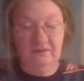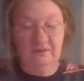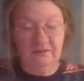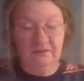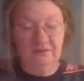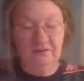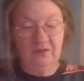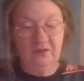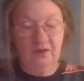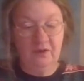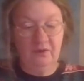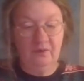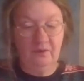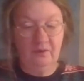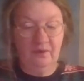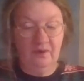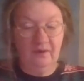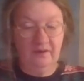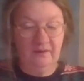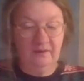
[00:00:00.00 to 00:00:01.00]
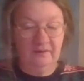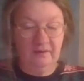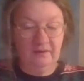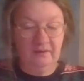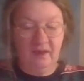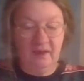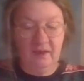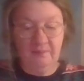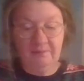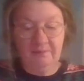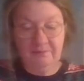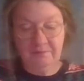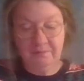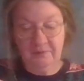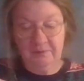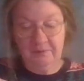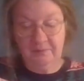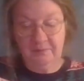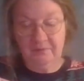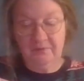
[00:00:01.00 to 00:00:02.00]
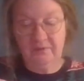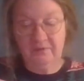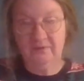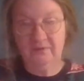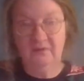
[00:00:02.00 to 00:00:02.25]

so, and the garbage people